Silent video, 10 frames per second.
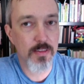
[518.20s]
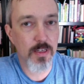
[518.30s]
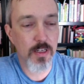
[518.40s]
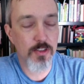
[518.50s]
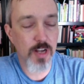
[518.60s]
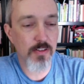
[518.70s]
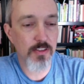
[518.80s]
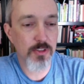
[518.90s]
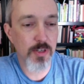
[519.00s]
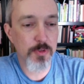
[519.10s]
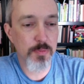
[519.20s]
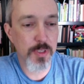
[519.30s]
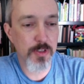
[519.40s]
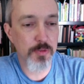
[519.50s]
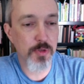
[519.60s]
a JavaScript
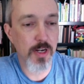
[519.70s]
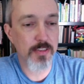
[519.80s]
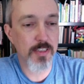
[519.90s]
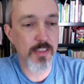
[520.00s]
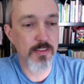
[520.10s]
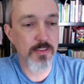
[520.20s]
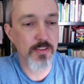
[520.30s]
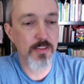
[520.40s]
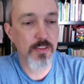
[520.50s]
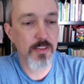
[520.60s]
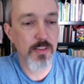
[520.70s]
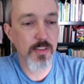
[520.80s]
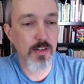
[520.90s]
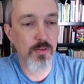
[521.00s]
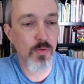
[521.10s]
build process
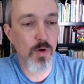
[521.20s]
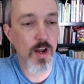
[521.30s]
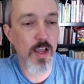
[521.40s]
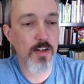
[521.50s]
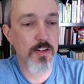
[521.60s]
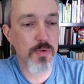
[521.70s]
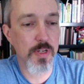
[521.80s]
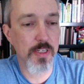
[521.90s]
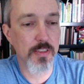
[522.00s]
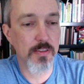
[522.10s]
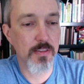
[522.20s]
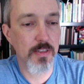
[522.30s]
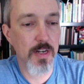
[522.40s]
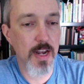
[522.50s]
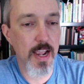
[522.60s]
that we're not doing
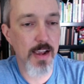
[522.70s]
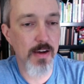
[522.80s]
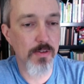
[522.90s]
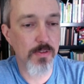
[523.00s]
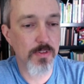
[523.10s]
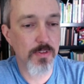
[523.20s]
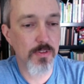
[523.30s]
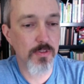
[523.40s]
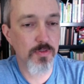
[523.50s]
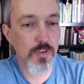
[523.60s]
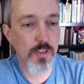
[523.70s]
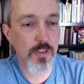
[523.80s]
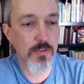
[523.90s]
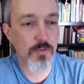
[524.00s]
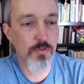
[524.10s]
now for
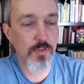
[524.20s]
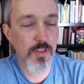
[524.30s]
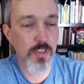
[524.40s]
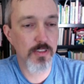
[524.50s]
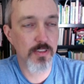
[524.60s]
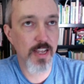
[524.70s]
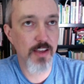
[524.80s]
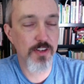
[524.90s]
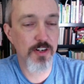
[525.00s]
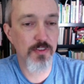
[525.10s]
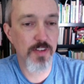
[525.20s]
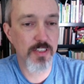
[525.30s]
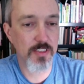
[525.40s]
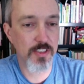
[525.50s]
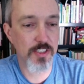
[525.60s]
the staff
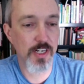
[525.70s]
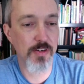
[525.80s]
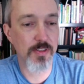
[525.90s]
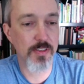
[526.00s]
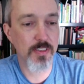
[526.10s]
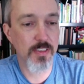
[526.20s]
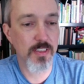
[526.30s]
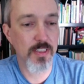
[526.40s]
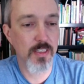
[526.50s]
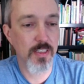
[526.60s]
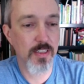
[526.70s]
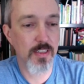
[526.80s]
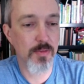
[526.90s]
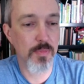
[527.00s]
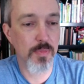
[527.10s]
interface in general,
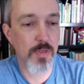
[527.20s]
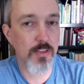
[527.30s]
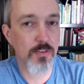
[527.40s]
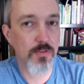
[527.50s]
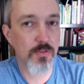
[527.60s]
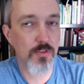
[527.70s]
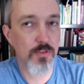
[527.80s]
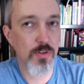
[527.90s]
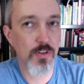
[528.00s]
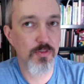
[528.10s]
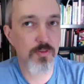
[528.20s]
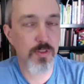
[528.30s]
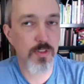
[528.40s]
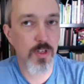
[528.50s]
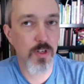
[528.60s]
and it sort of
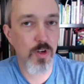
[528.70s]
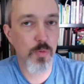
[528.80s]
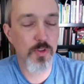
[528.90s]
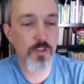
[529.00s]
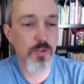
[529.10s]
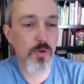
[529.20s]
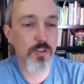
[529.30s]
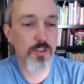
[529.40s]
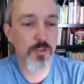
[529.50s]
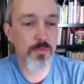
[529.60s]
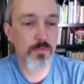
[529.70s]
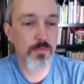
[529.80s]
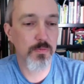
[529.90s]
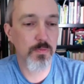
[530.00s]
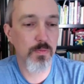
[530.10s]
opens the door to
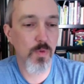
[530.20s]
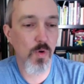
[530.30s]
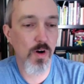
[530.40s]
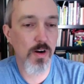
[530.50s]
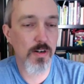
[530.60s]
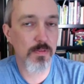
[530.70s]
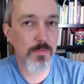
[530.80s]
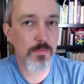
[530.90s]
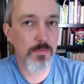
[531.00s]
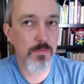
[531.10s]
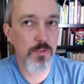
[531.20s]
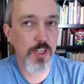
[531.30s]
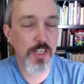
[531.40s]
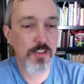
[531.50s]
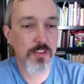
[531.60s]
more
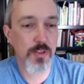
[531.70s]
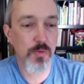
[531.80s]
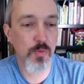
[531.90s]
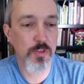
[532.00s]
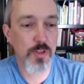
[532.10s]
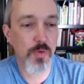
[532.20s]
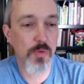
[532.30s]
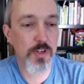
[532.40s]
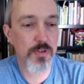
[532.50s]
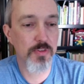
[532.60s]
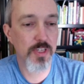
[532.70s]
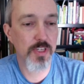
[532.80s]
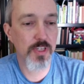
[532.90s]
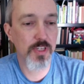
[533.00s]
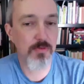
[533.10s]
changes to the way we do
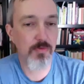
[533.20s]
things